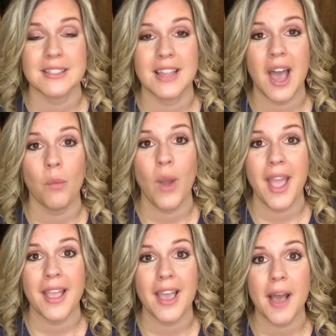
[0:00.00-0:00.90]
That
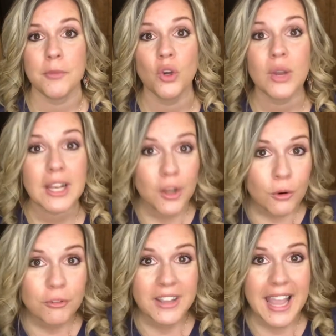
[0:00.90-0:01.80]
way um, you'll get a
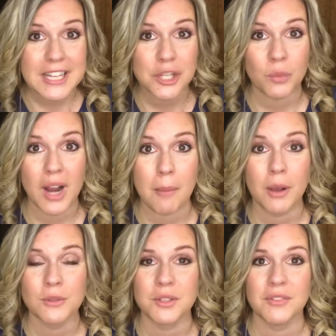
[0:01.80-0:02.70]
notification when I
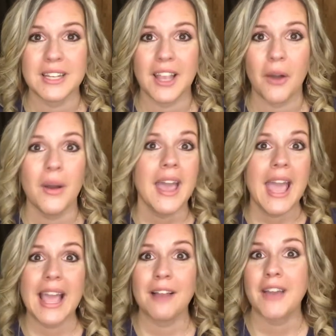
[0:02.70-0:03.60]
post a video
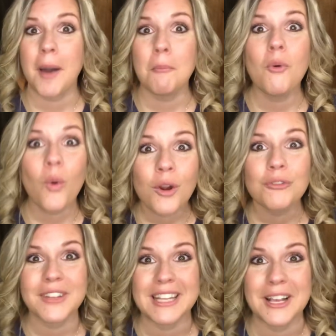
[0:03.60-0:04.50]
and I've got more
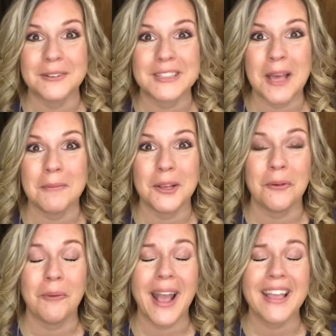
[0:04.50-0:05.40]
videos coming your
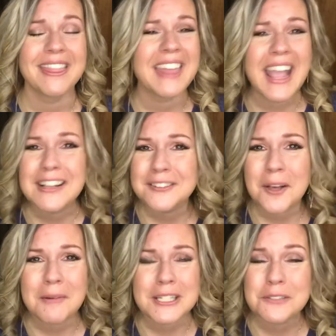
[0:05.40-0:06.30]
way. Thanks
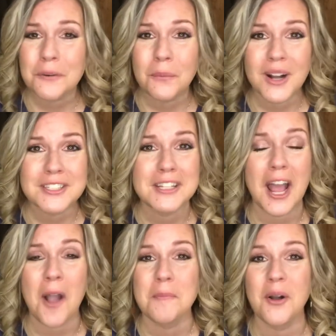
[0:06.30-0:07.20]
so much for watching. I
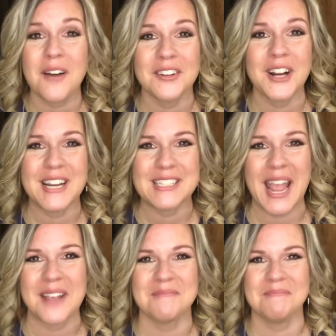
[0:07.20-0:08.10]
hope y'all have a great
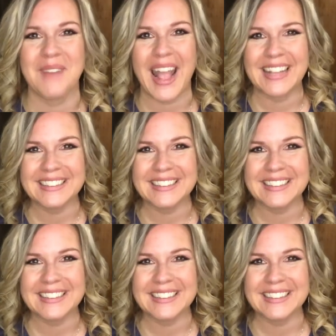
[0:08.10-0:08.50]
day. Bye.